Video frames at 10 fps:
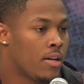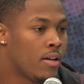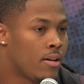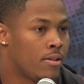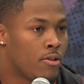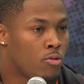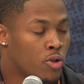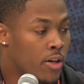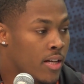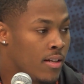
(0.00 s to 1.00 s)
the new
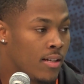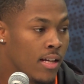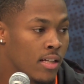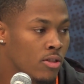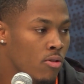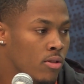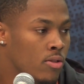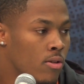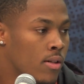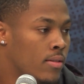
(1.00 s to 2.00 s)
trend in the league is going
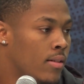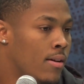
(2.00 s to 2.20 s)
towards.